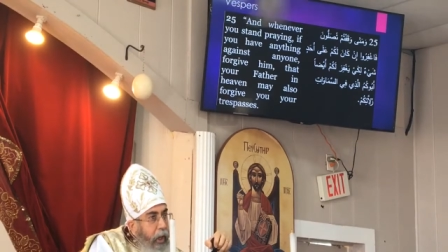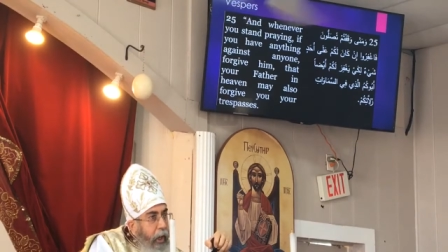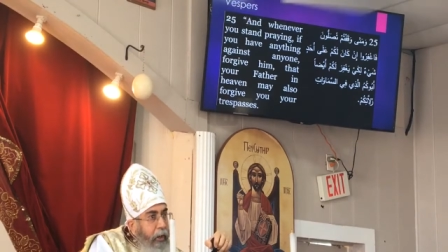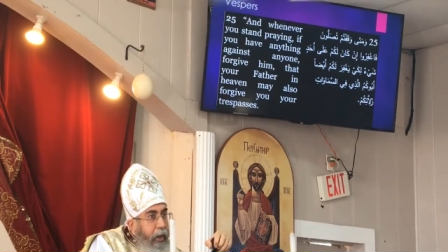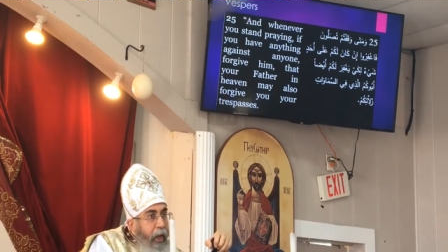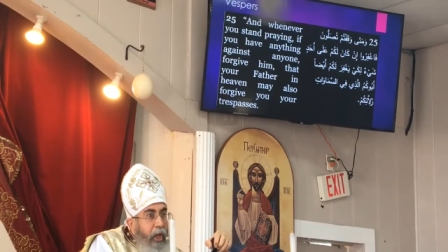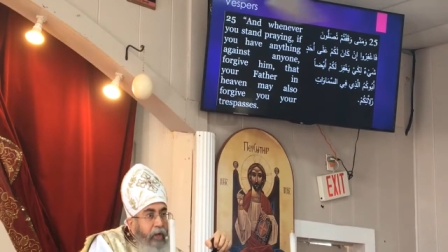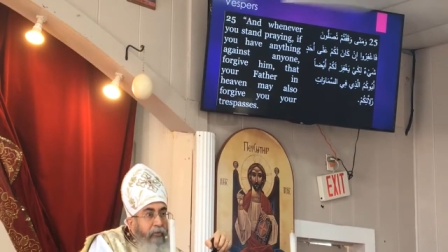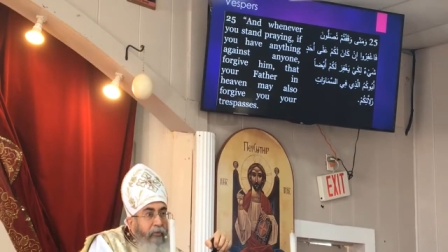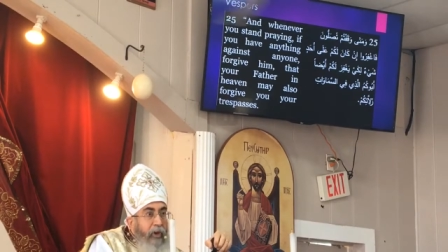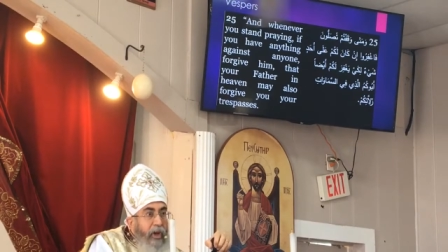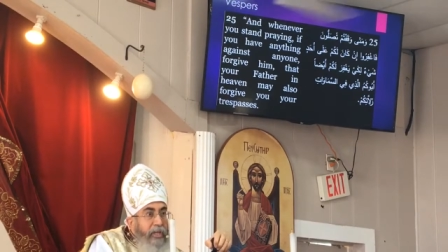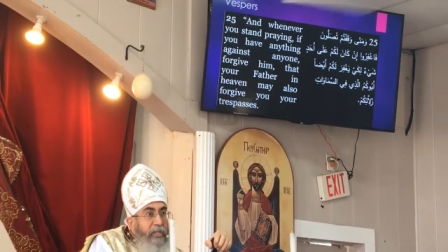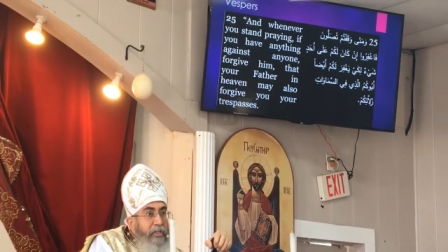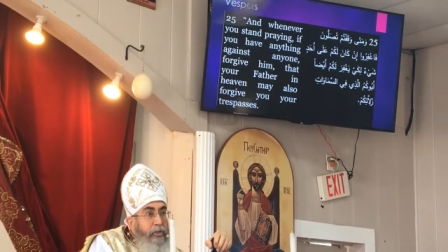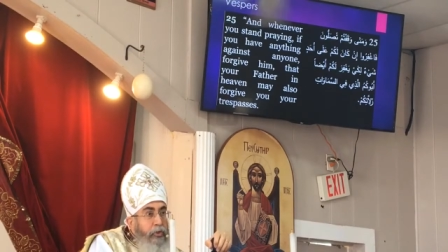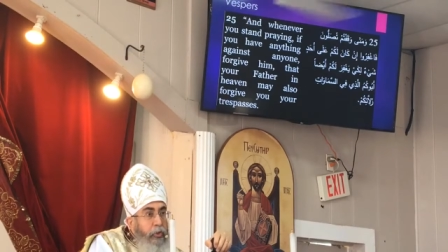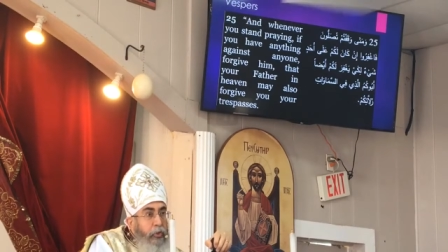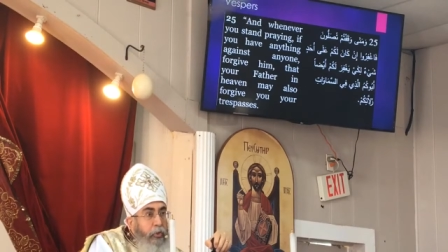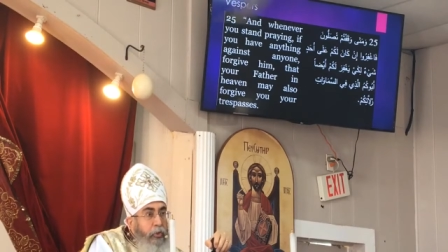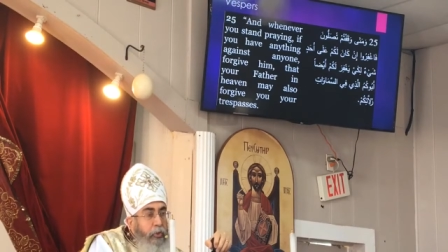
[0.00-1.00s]
And I
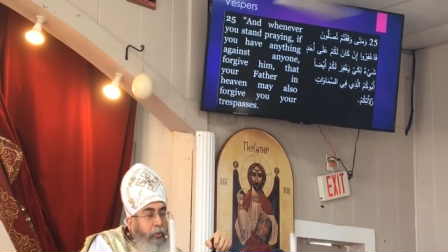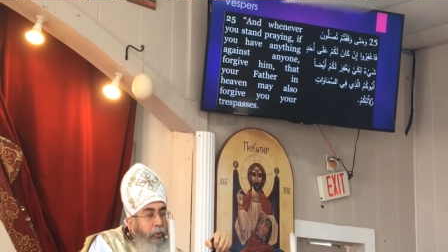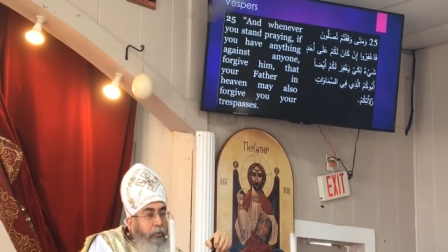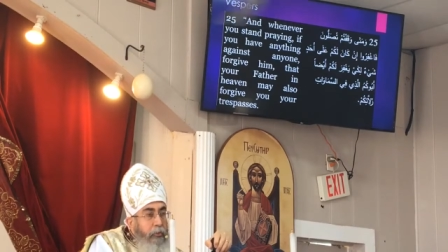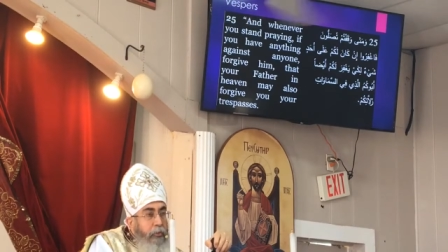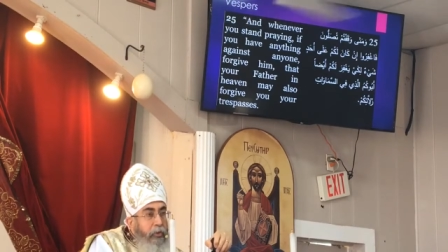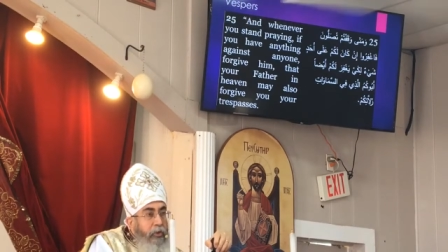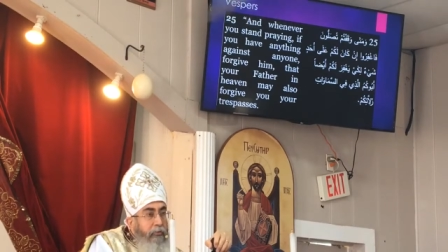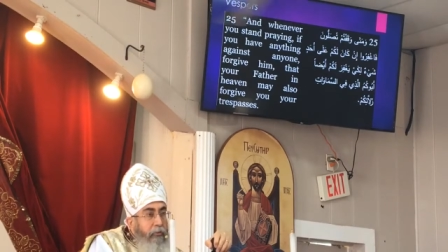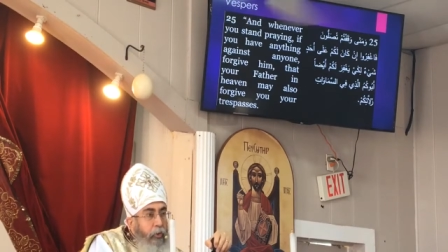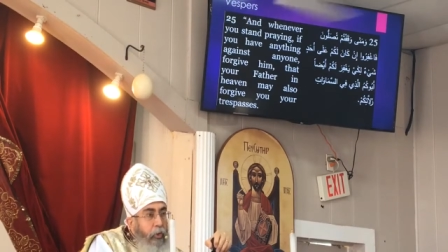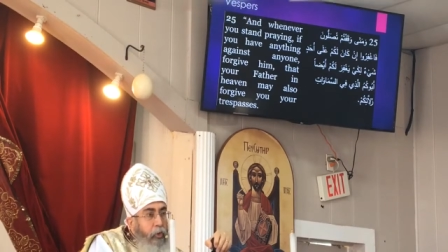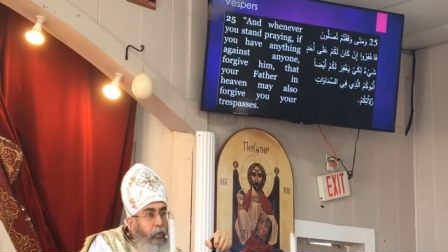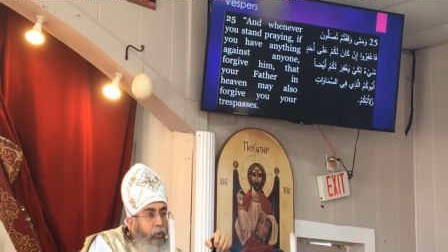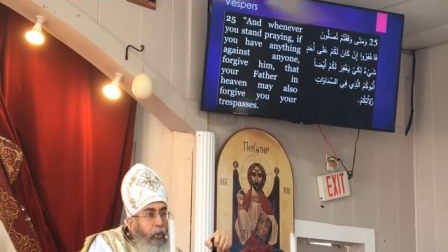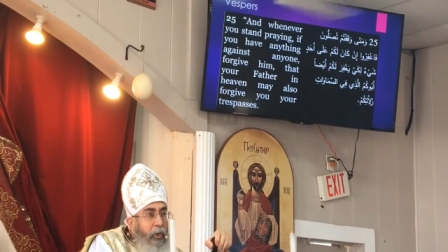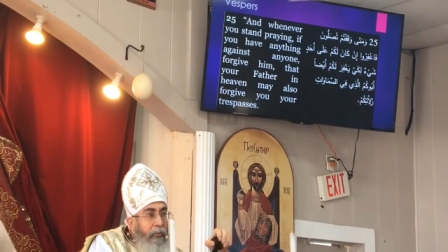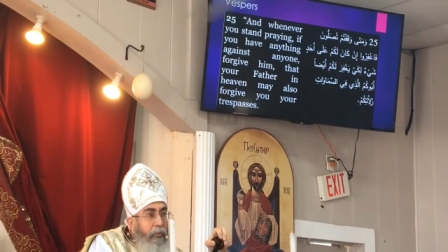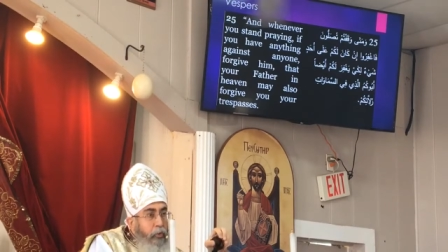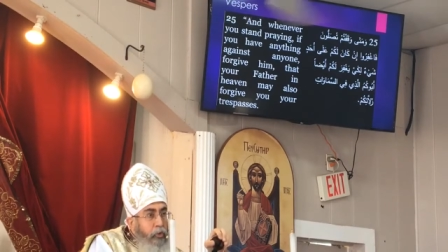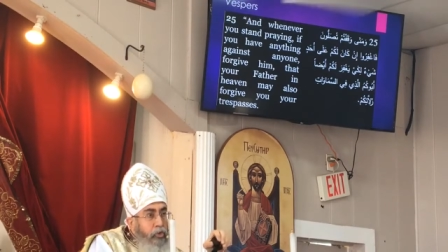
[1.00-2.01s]
advise you, before
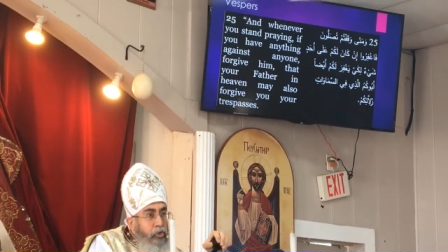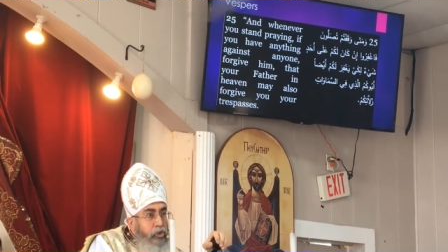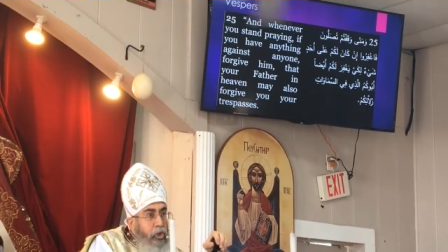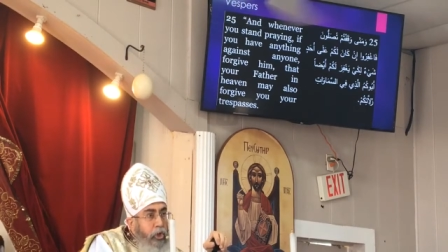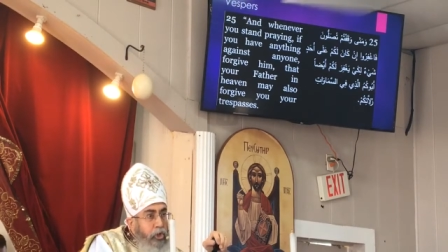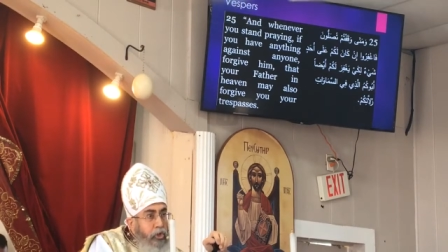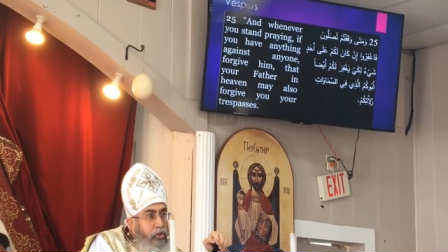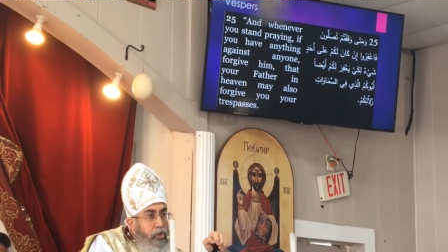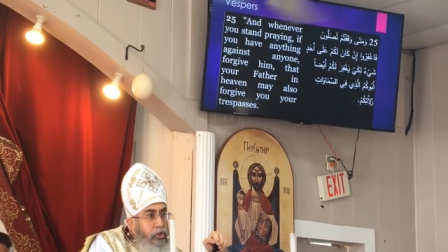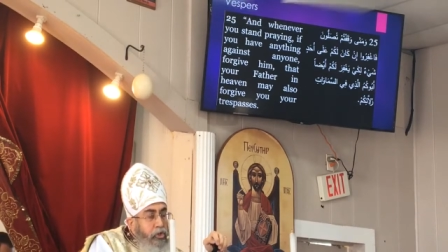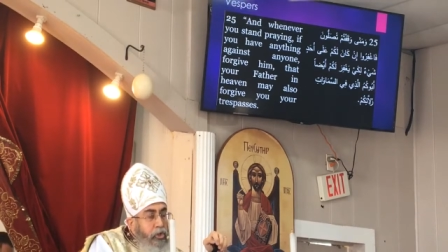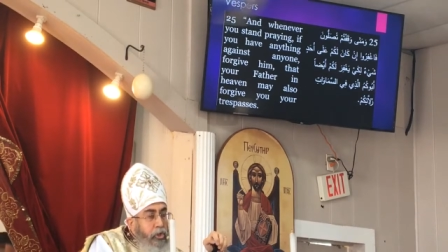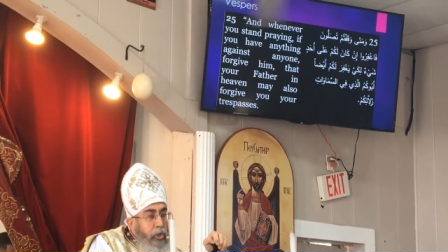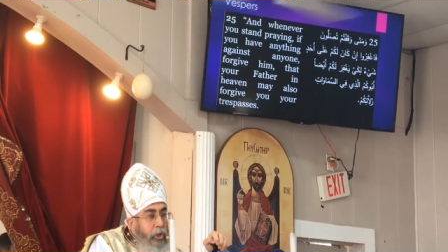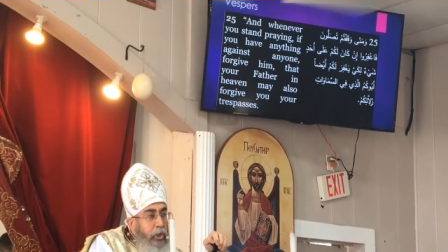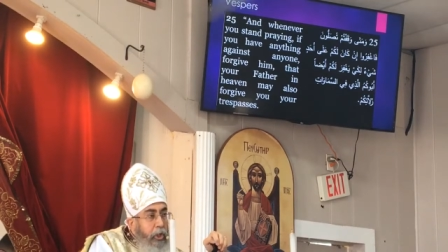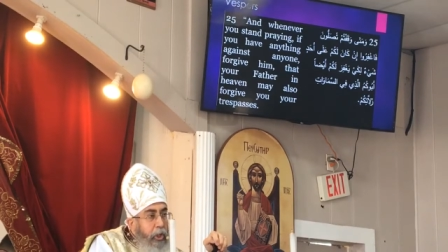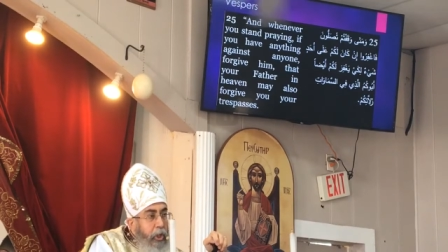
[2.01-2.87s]
you come to church,